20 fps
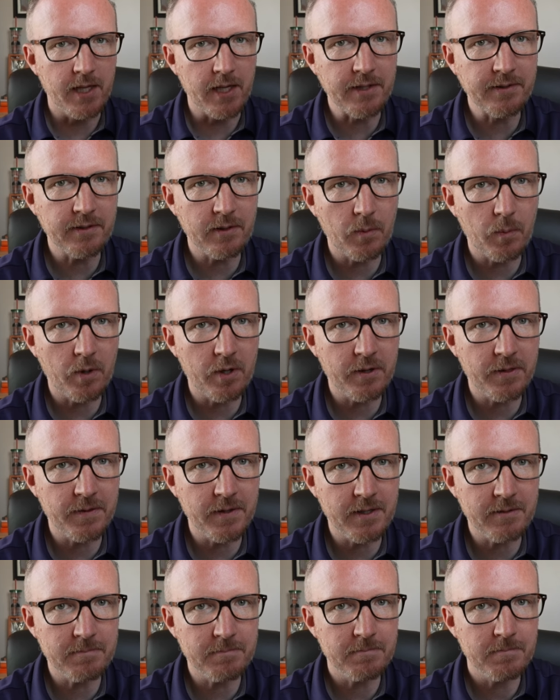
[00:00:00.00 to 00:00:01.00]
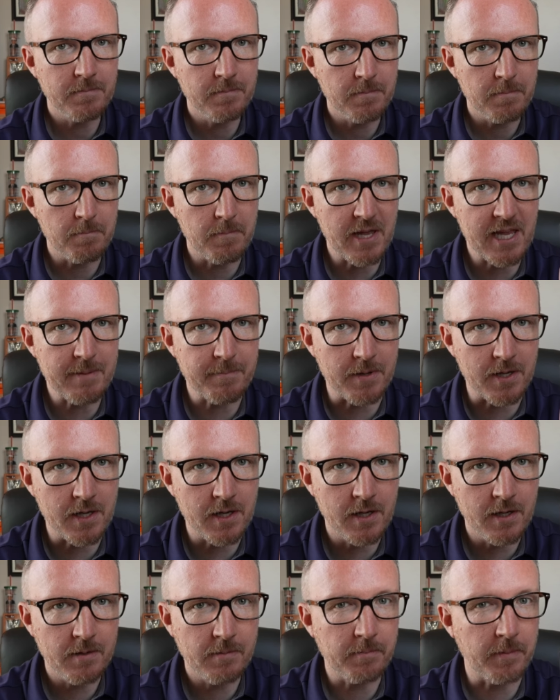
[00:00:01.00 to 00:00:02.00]
Is it worth it?
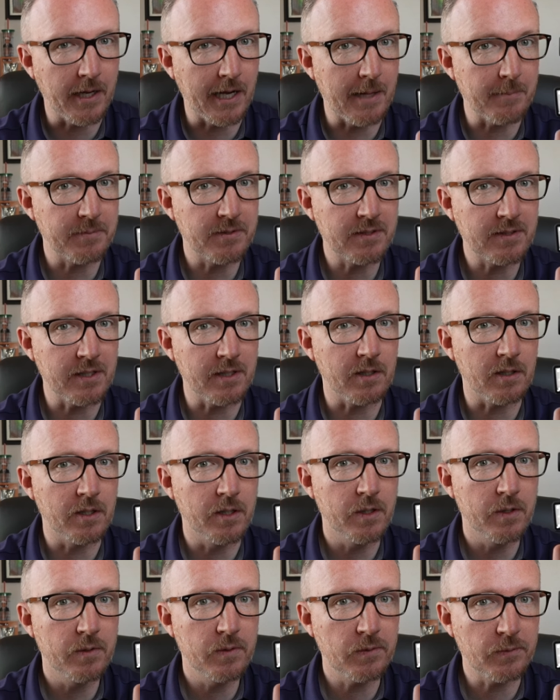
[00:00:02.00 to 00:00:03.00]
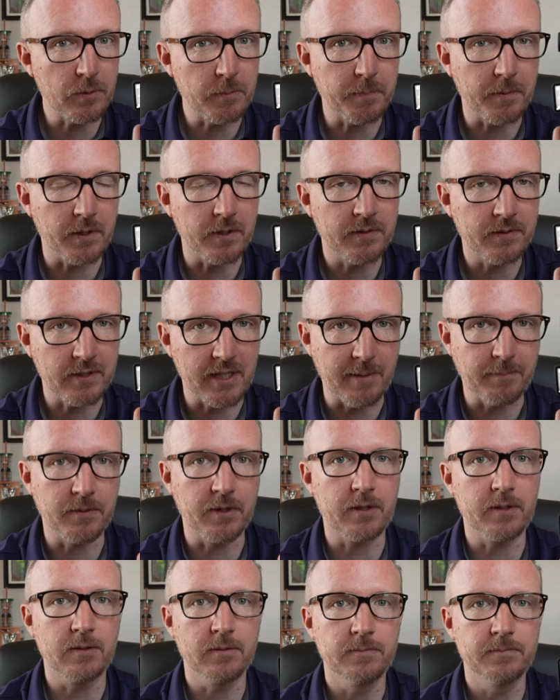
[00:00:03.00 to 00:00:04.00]
Maybe, but I'm still super
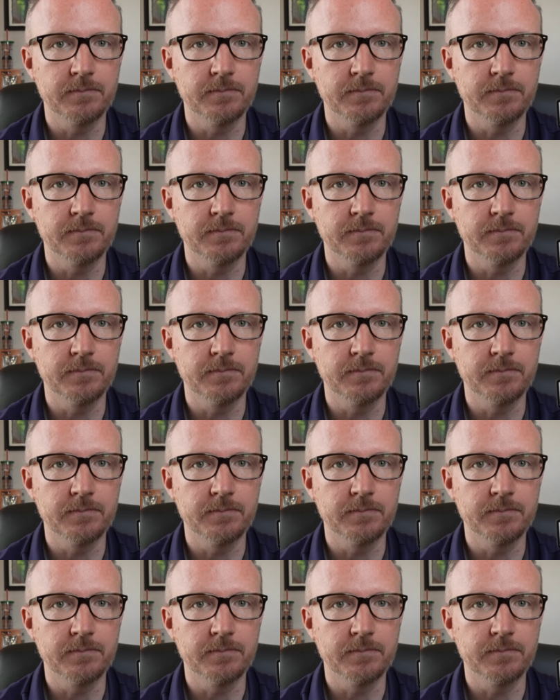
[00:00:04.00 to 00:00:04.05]
skeptical.